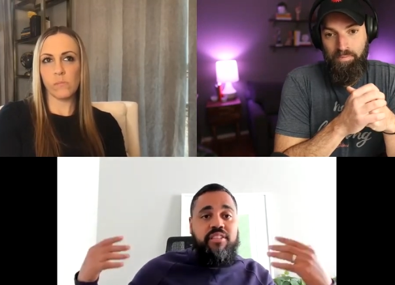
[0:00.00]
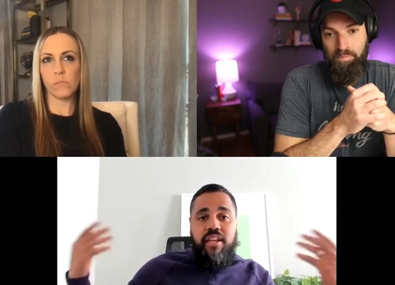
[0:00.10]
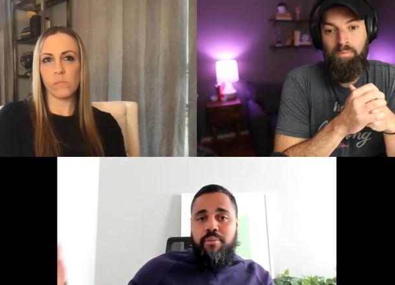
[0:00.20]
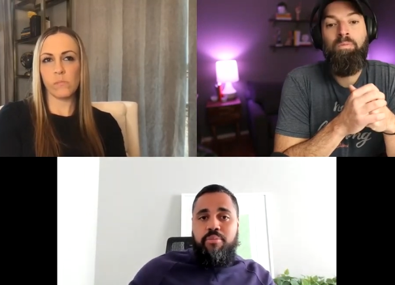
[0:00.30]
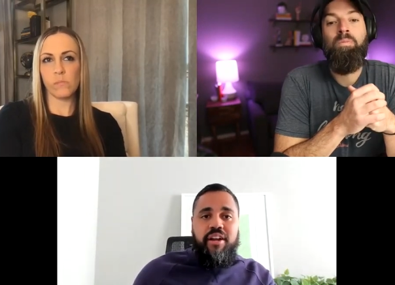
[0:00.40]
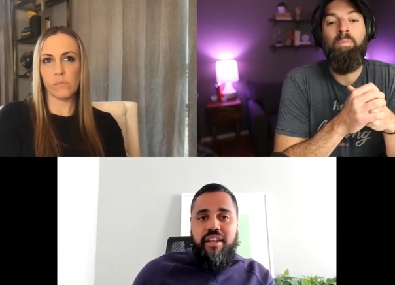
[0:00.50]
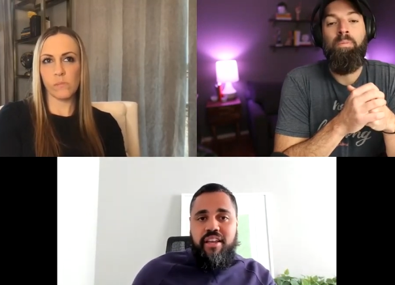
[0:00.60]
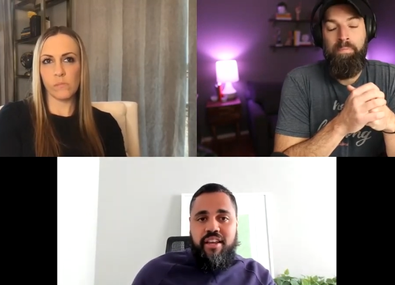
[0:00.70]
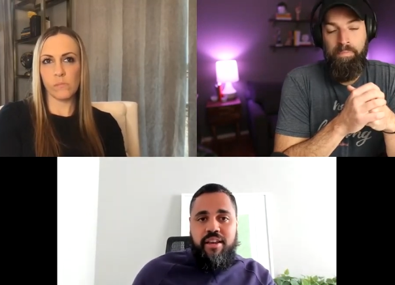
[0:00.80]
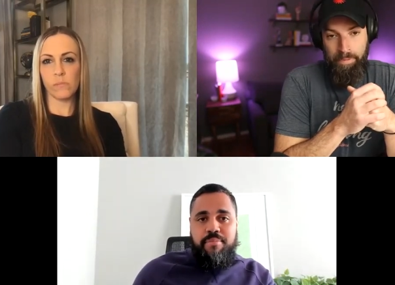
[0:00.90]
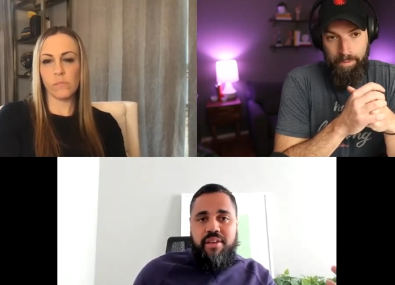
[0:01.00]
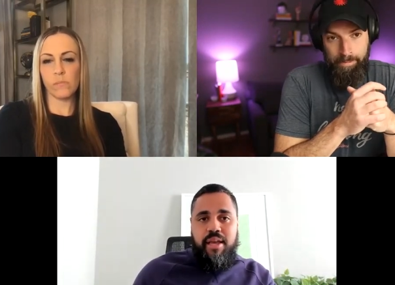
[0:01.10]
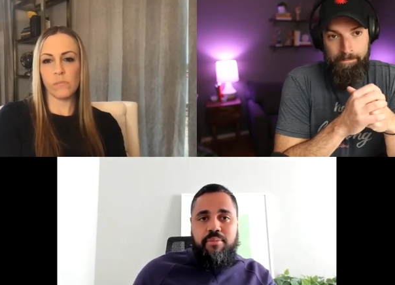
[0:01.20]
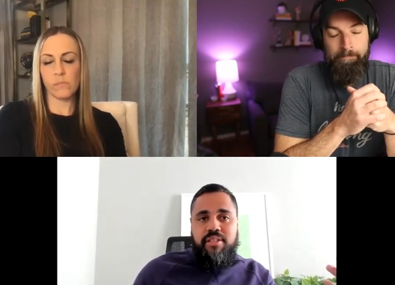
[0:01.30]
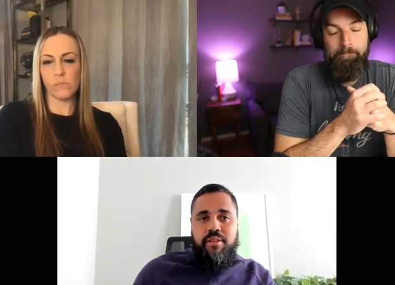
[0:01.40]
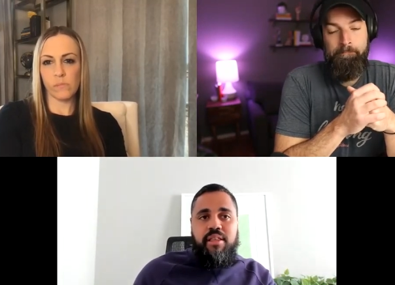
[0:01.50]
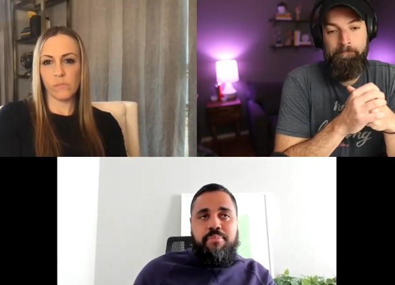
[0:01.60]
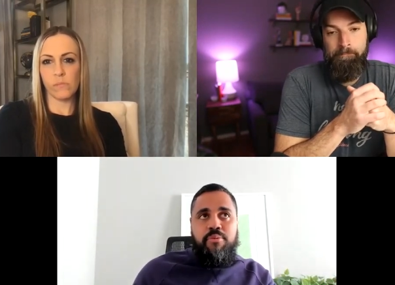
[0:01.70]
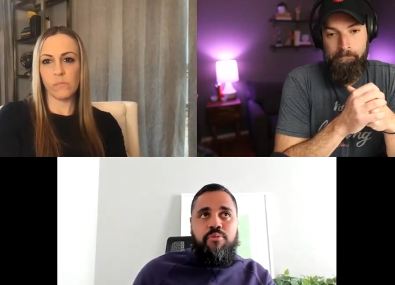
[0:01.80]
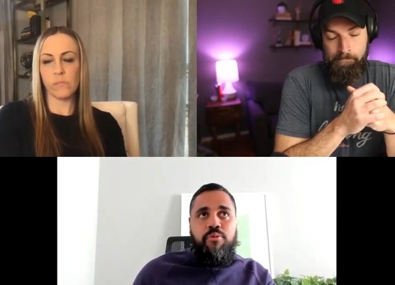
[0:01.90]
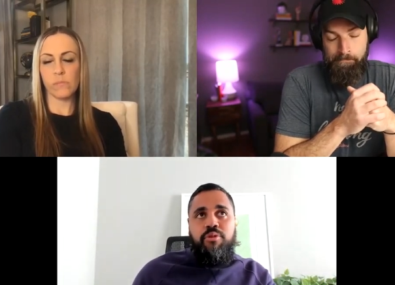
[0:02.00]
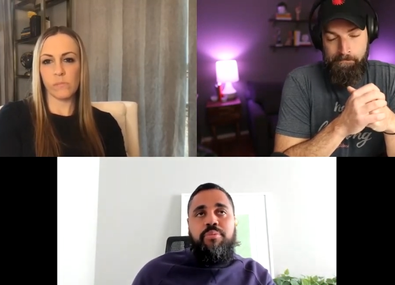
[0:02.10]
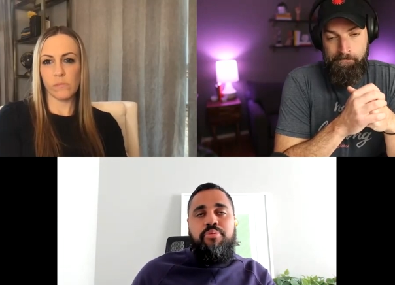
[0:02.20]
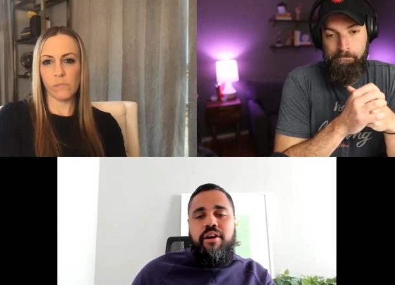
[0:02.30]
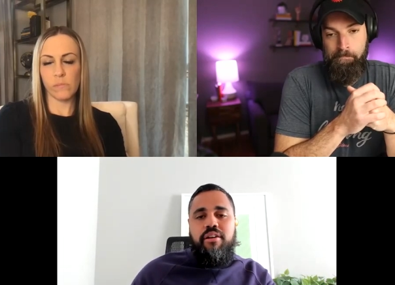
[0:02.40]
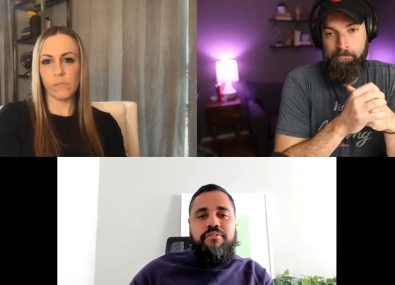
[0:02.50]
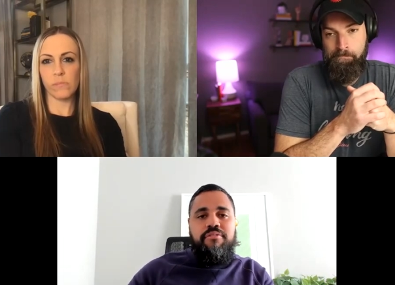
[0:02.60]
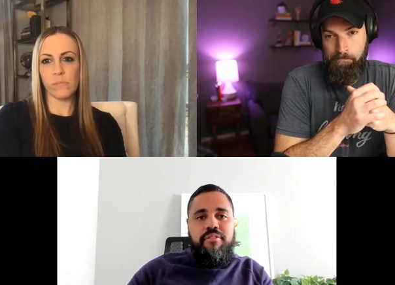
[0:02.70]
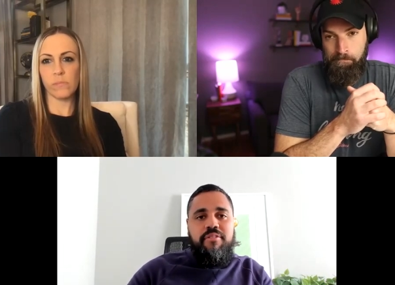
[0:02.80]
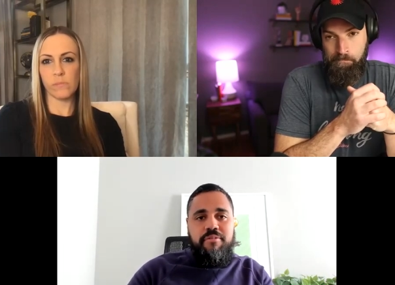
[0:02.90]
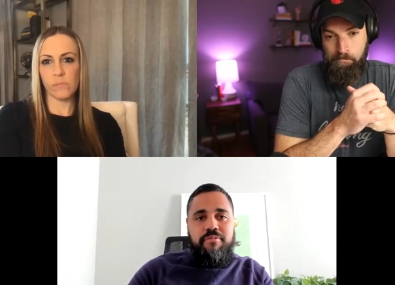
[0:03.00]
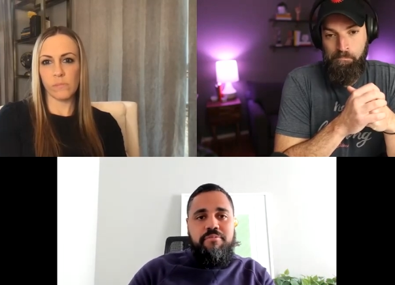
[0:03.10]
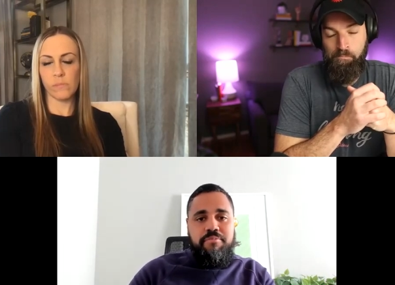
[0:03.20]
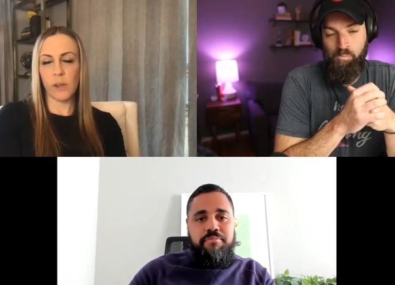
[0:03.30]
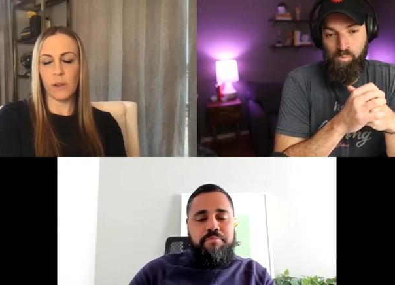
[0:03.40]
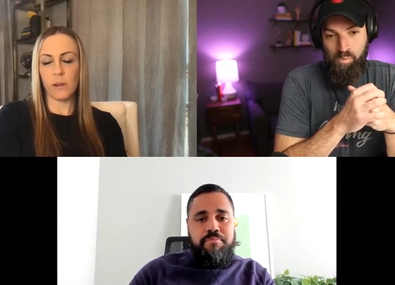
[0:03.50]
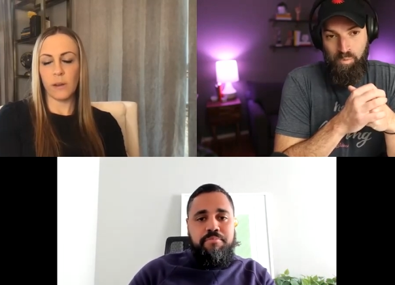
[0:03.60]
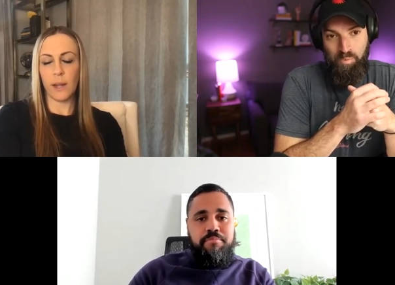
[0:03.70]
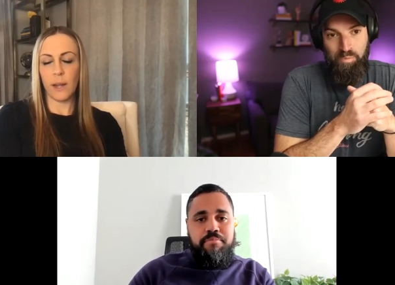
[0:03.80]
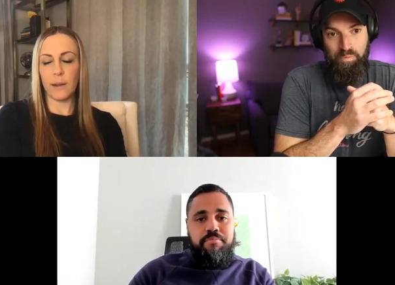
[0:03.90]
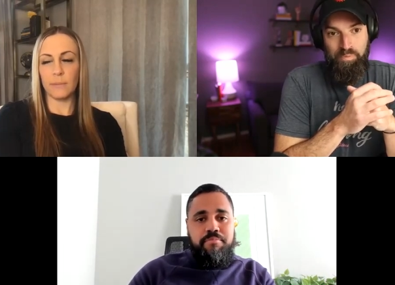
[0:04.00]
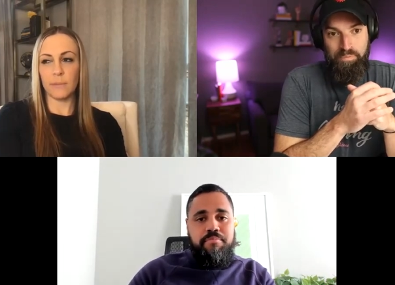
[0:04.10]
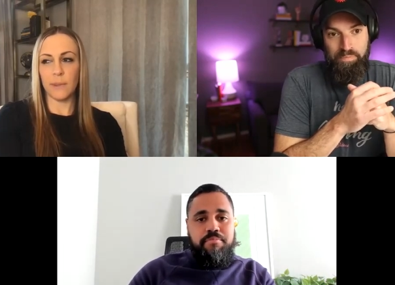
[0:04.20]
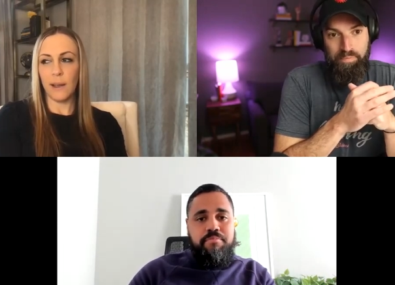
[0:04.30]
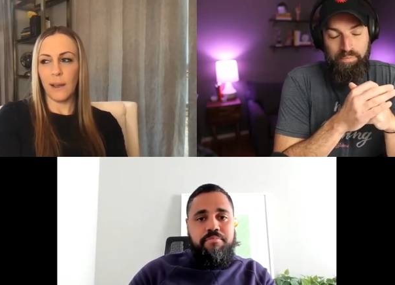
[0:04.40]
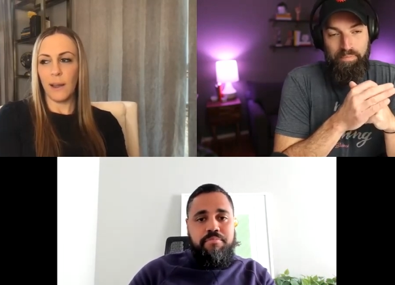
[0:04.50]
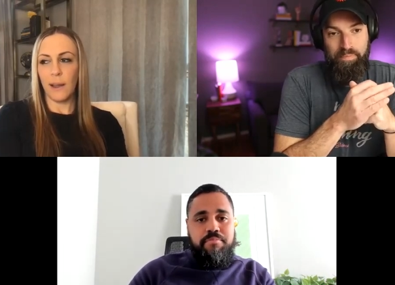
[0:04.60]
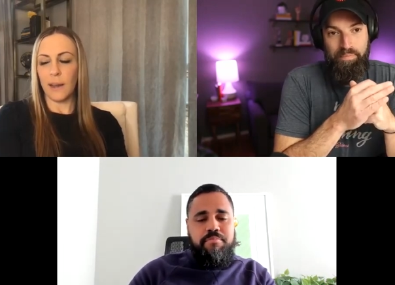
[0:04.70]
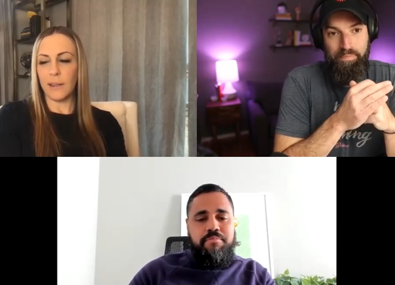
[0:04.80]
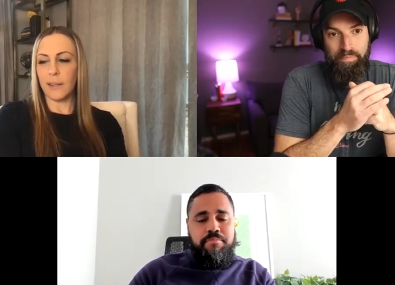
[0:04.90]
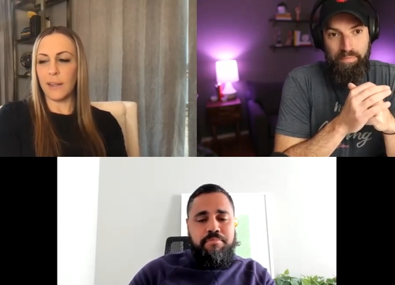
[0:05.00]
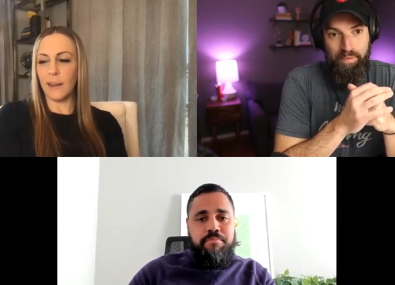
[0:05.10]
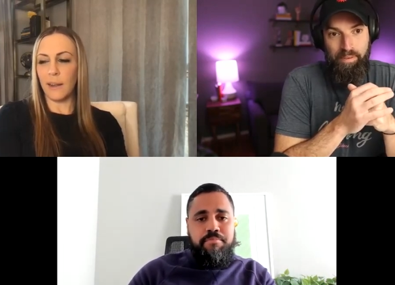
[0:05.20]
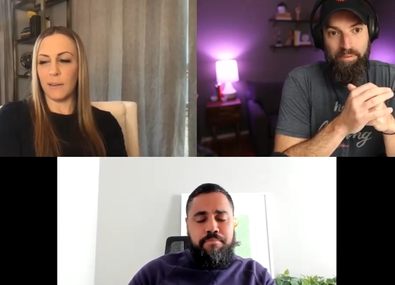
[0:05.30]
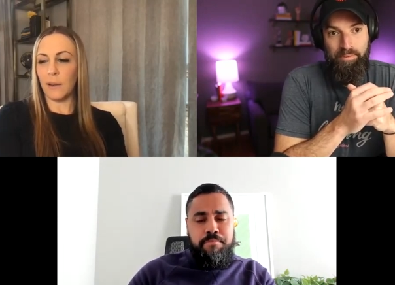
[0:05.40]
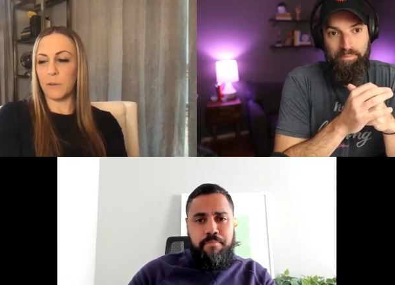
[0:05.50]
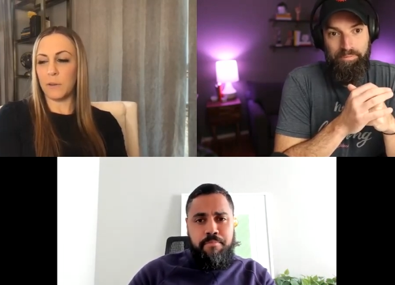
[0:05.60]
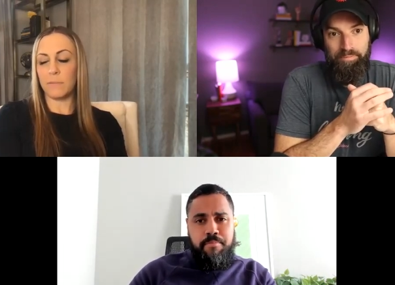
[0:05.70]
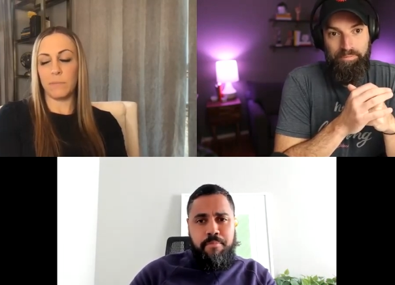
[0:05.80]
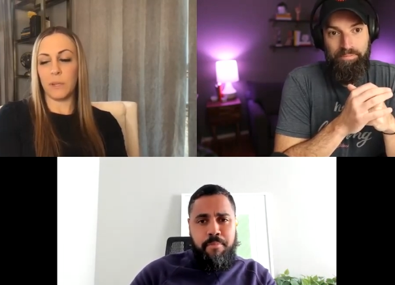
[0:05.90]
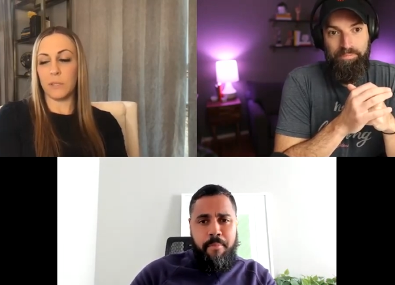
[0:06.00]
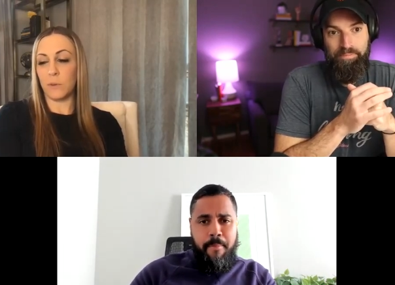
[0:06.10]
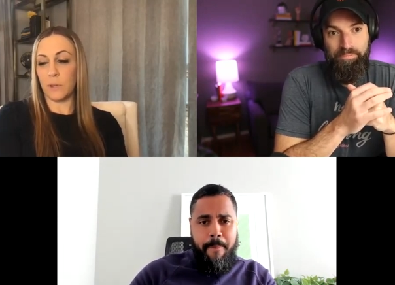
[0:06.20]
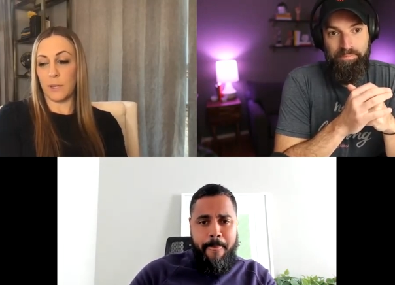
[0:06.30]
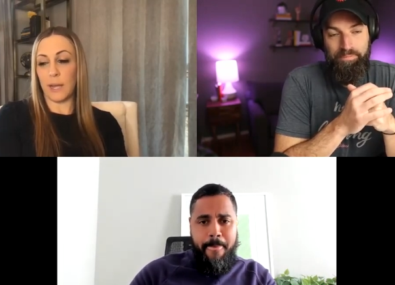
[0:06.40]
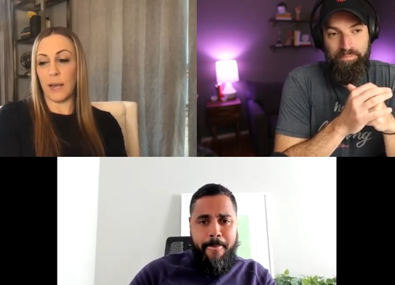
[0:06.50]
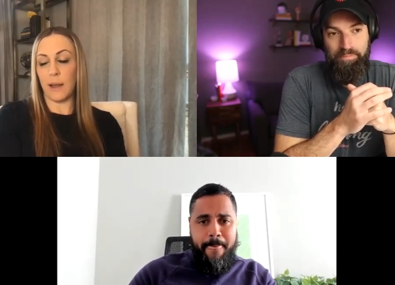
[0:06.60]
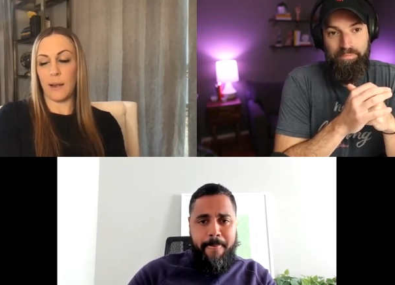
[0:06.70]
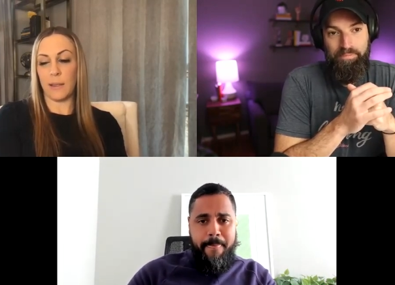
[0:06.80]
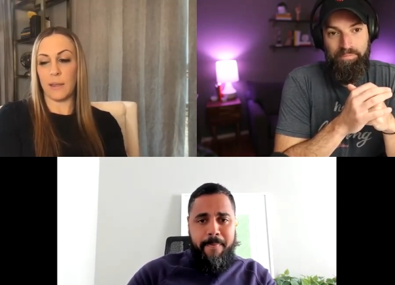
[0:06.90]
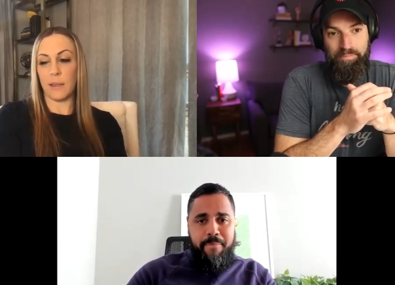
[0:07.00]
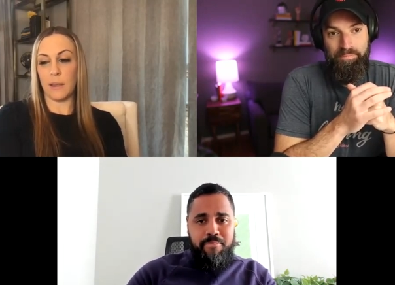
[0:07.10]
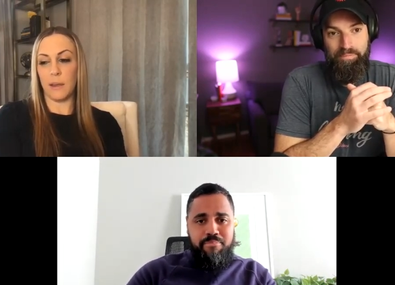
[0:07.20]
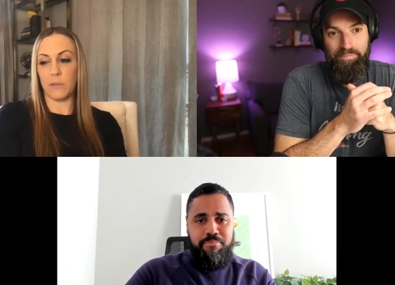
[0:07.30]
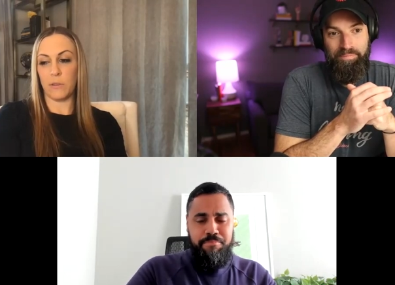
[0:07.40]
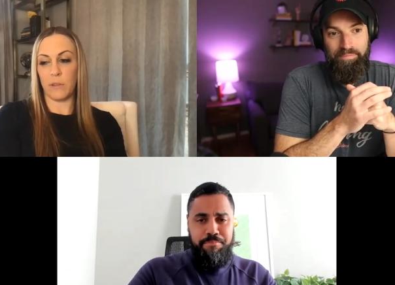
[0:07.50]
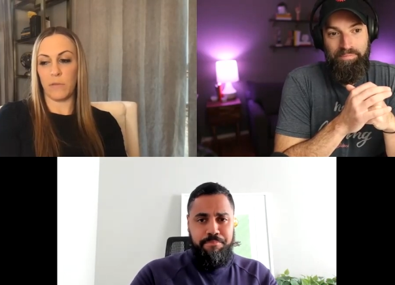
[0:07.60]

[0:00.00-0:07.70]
Speaker 1: celebrating it and it became something that people were really proud of
Speaker 2: yeah and i think I, I would plus one to that i think the other thing